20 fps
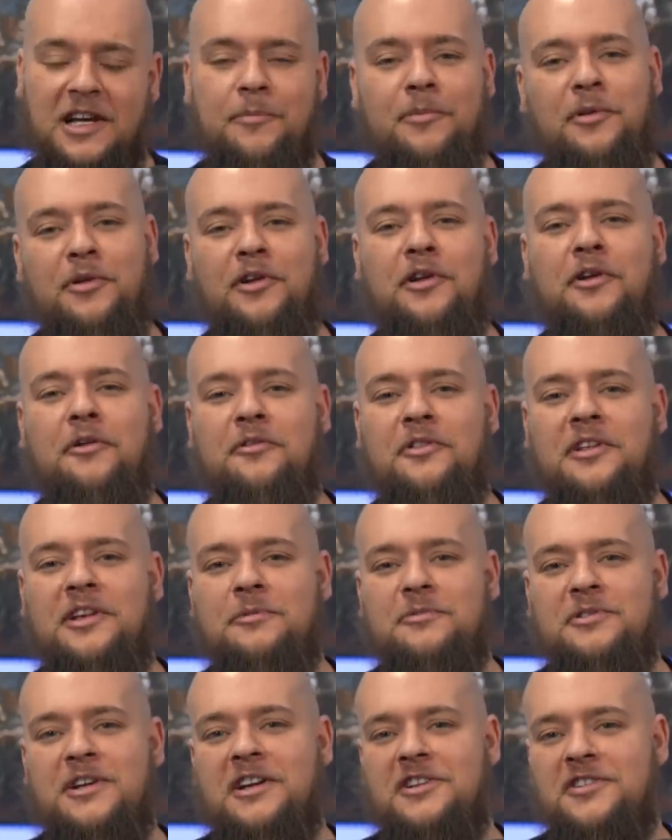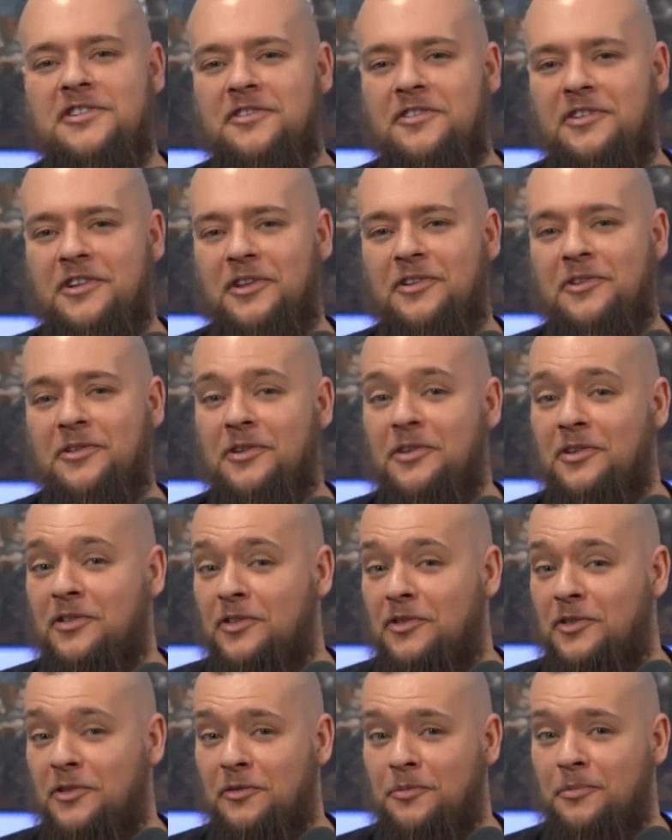But no, the objection doesn't
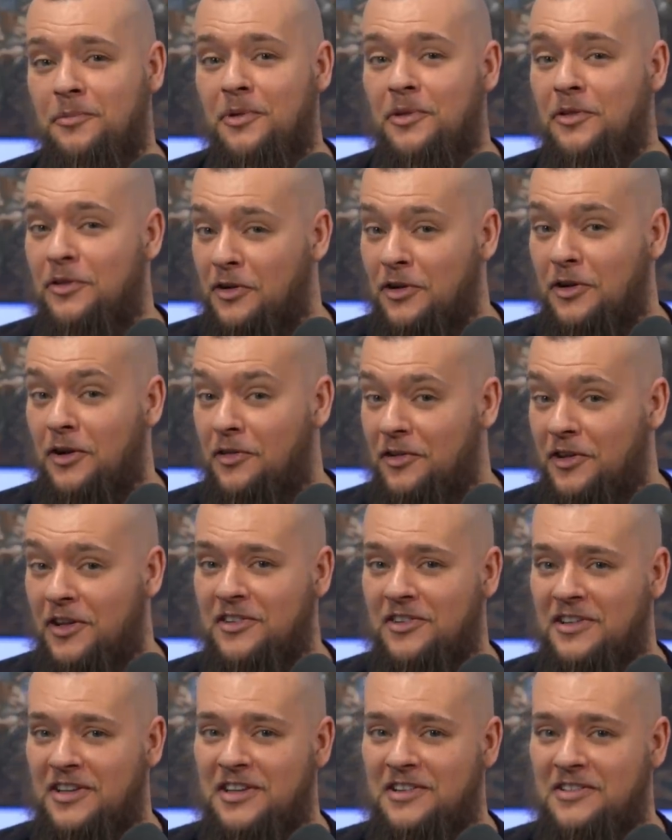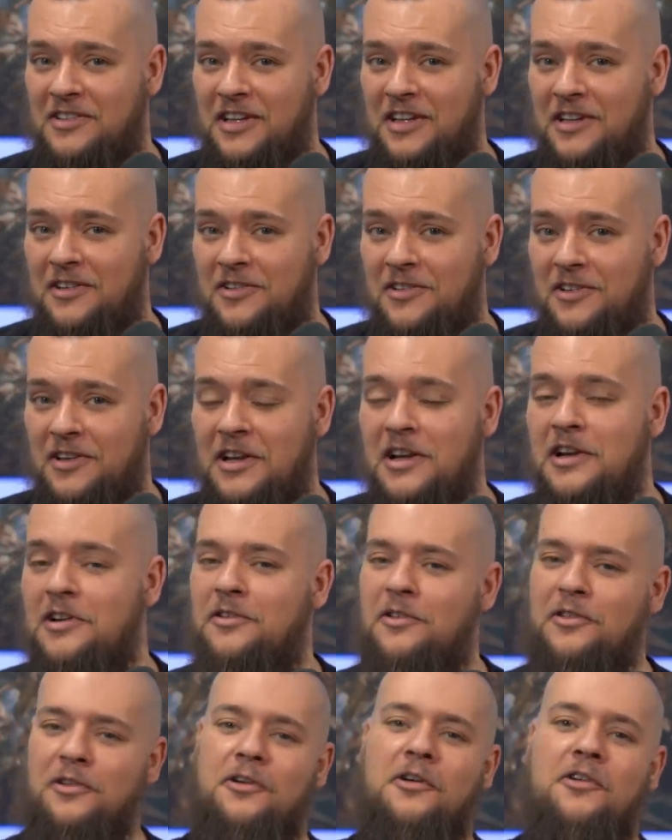assume that God doesn't exist.
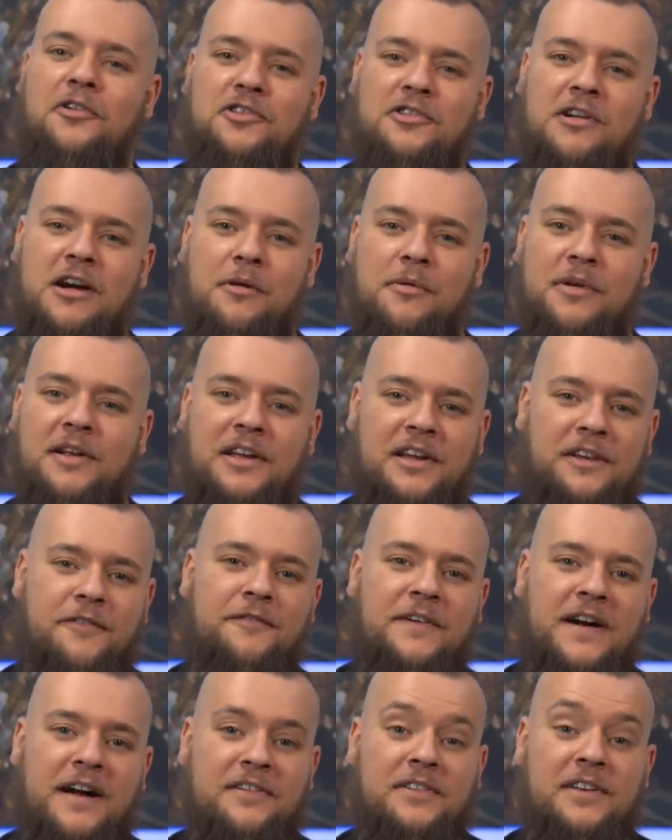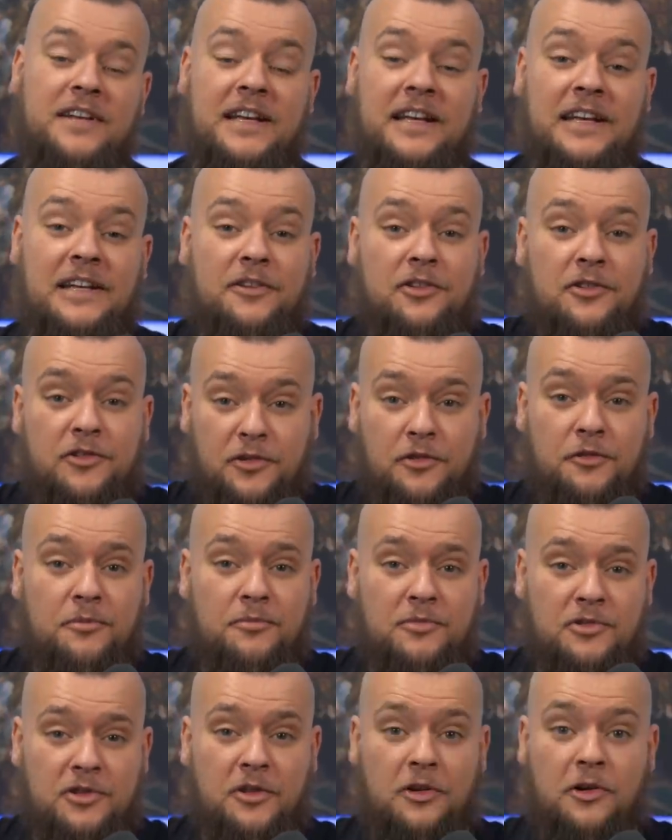To the contrary, in fact, it
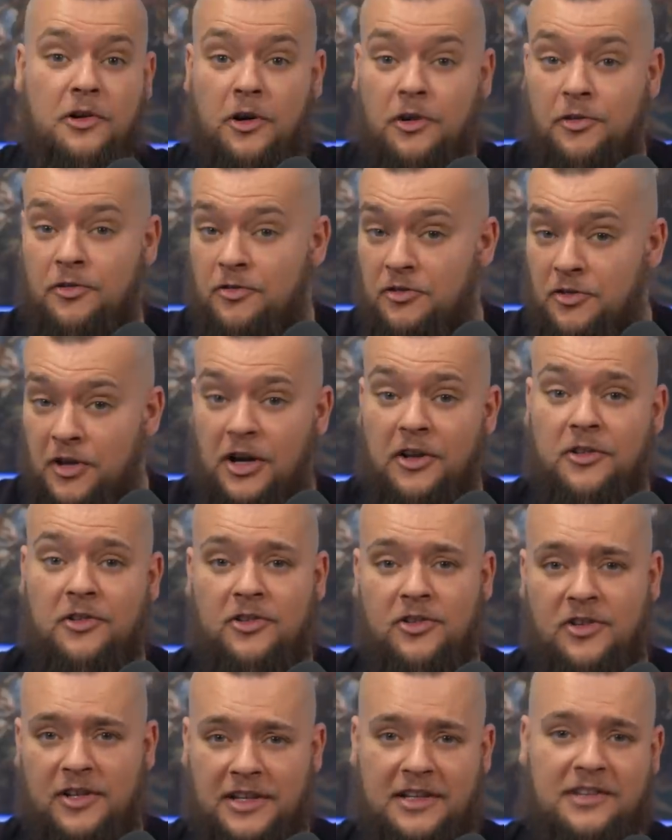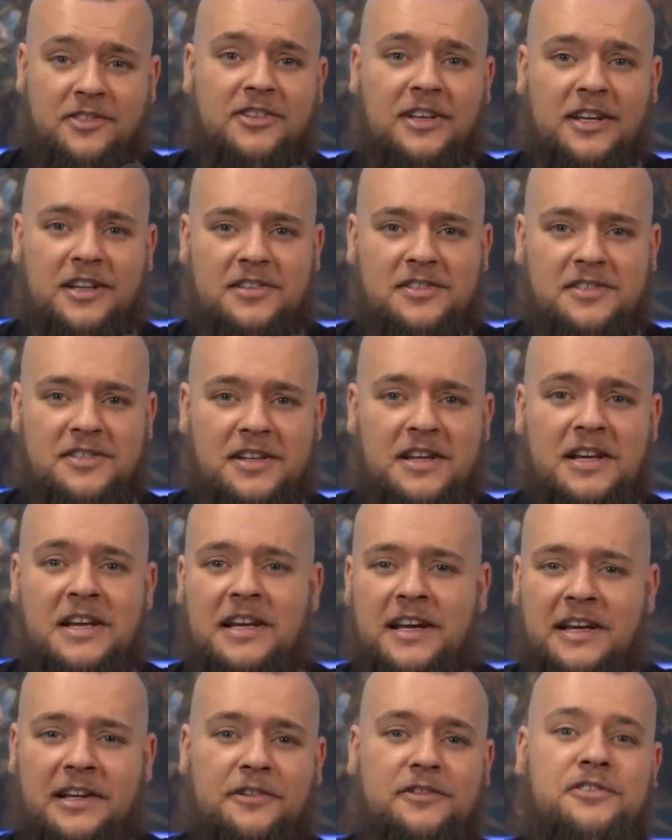assumes that God does exist.
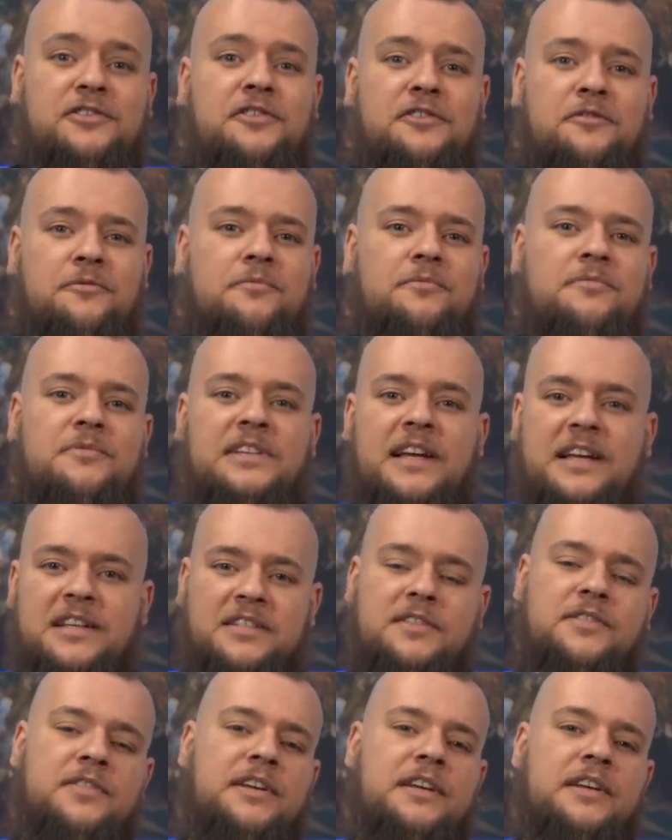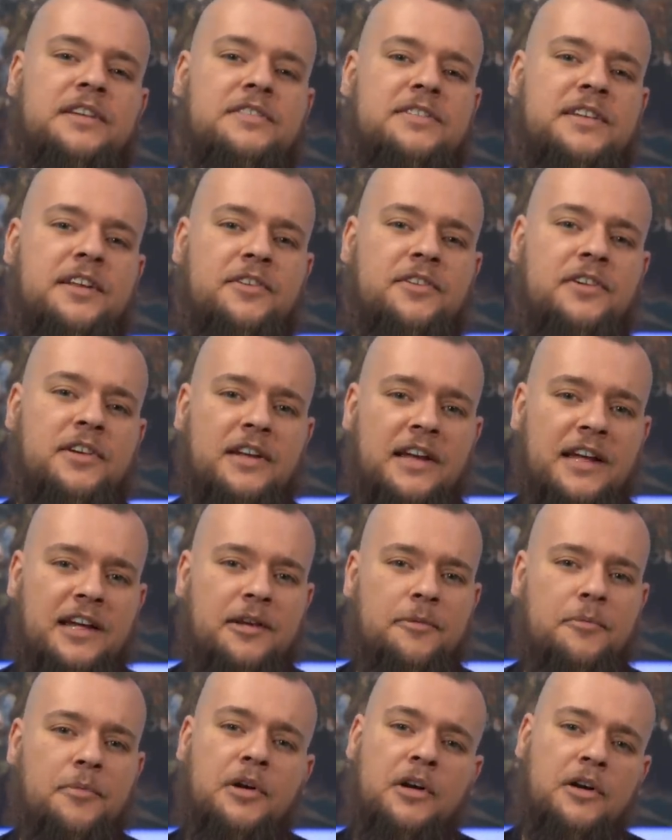It assumes, as theists tend to
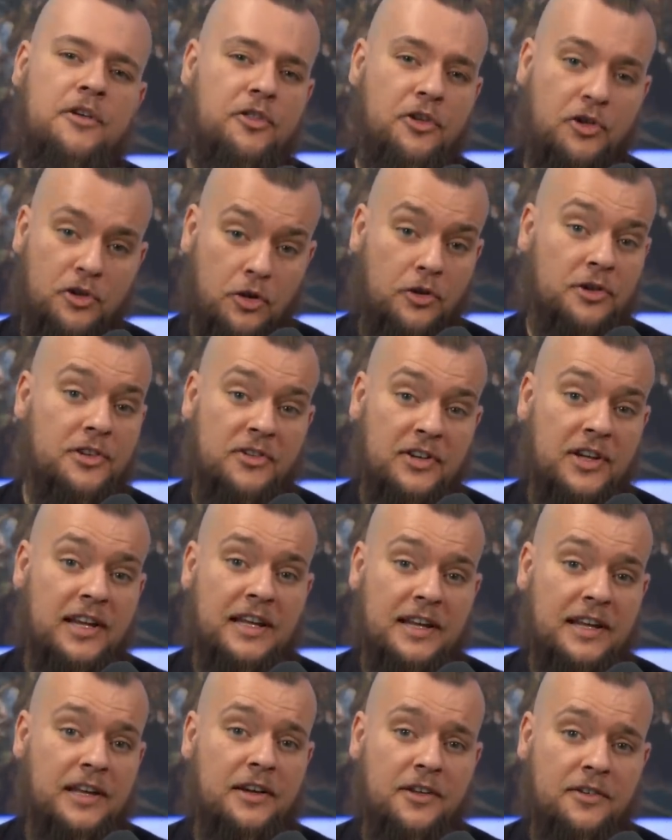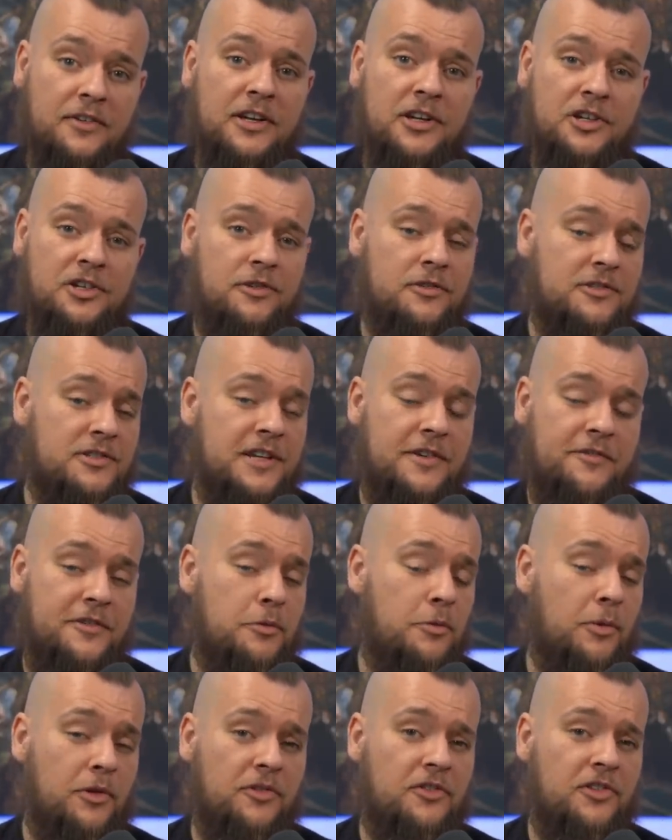claim, that God is healing conditions
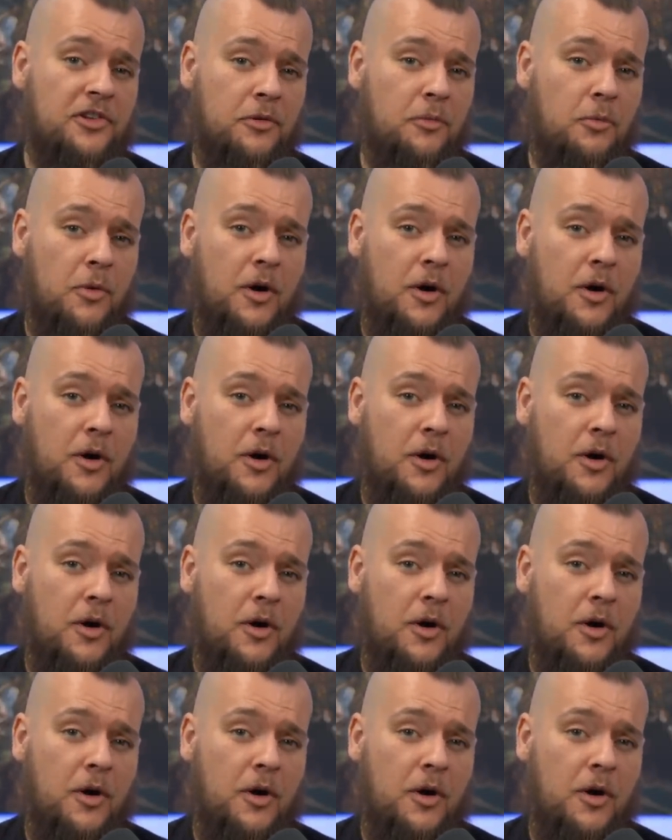every once in a